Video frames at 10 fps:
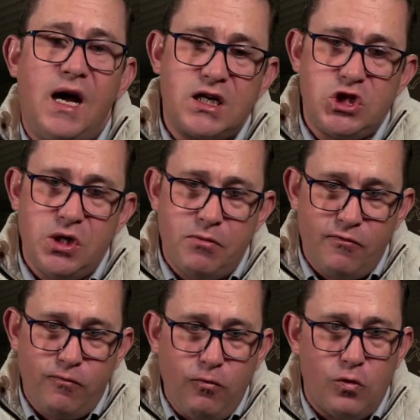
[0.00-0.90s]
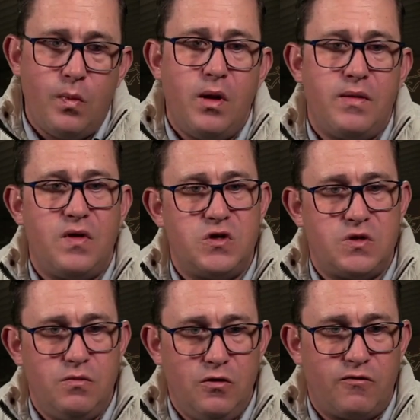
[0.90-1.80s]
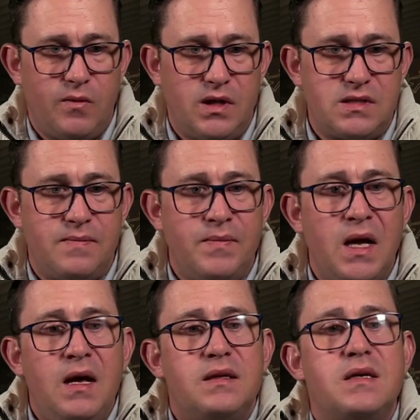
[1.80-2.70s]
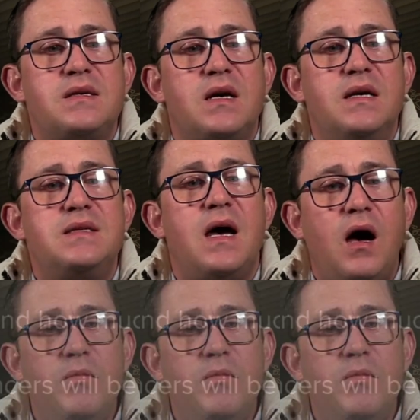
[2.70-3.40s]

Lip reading: actually perform those movements. Decides how